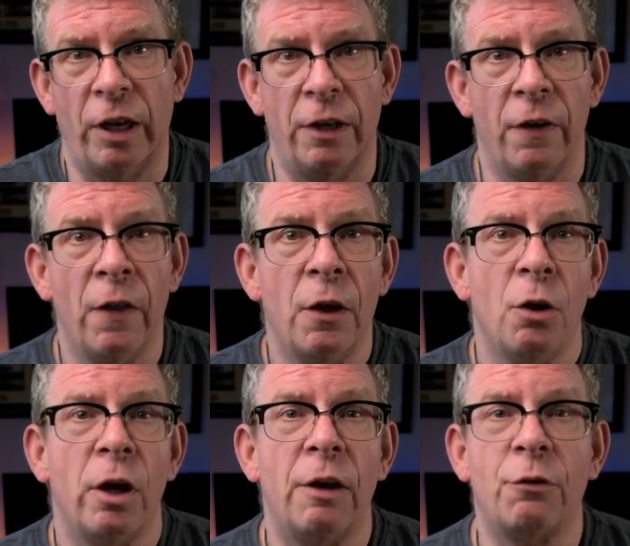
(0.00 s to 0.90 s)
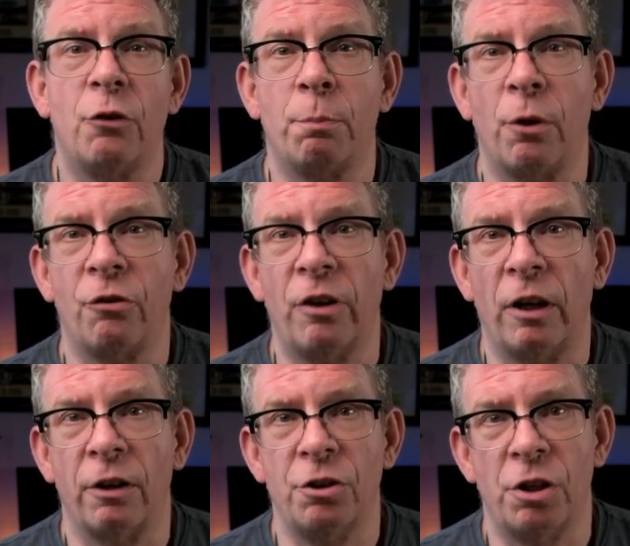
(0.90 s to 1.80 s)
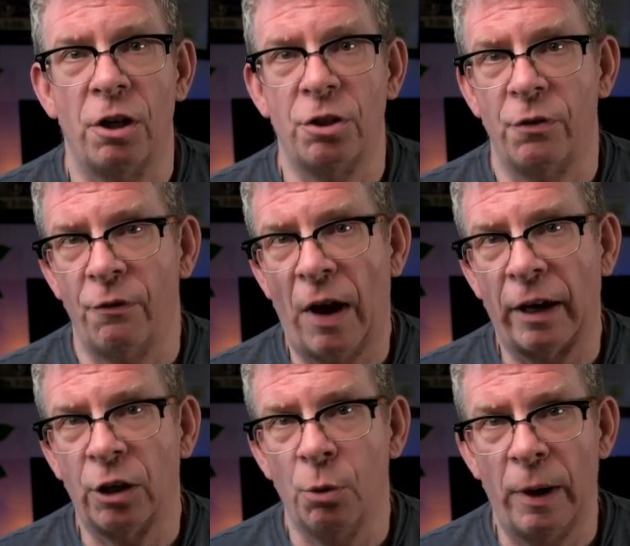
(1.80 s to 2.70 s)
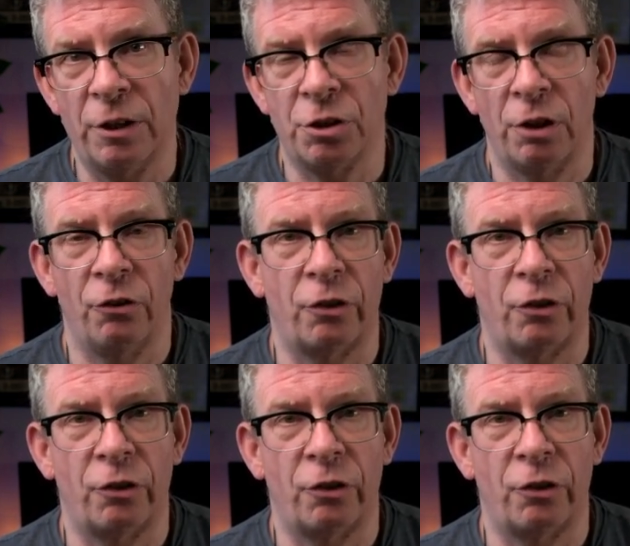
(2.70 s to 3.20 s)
aid. If there's personnel in charge of evacuation,